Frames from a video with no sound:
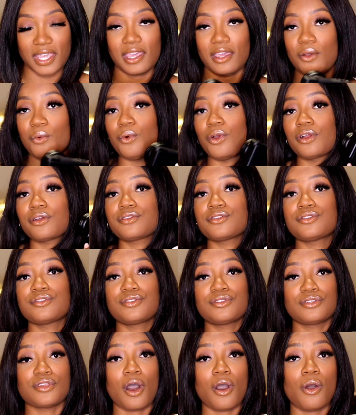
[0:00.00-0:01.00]
it. It works
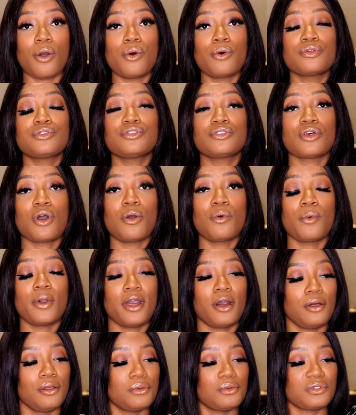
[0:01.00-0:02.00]
so
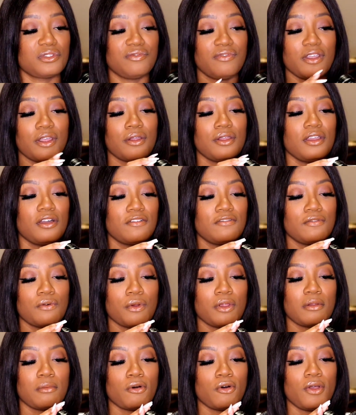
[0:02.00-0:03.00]
well. It was very
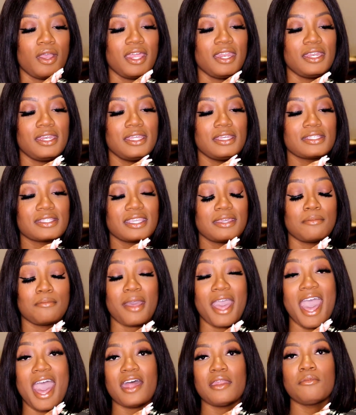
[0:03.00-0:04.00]
affordable, and it is
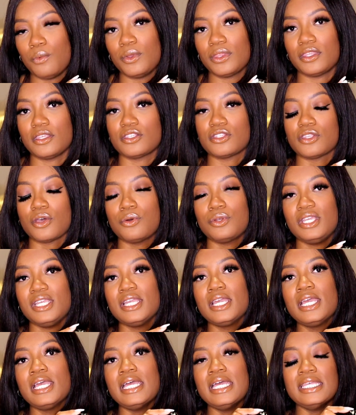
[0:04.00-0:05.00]
compatible with the
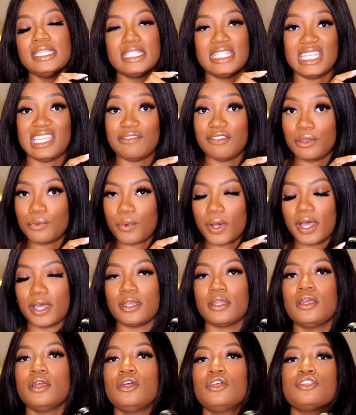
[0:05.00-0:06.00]
Sony
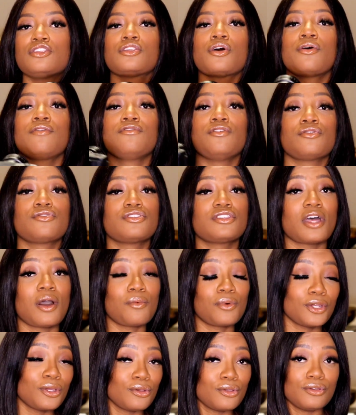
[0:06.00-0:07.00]
ZV-1. So if you're
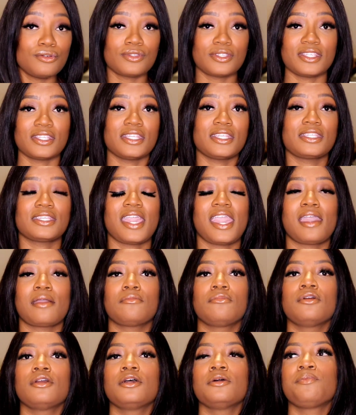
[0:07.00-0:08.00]
someone who uses this
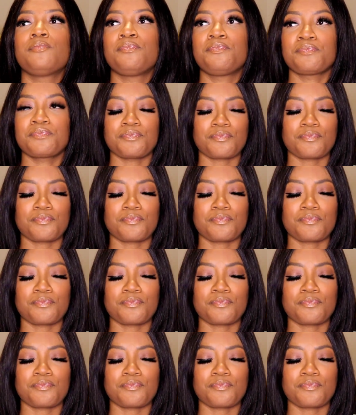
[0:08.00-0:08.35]
camera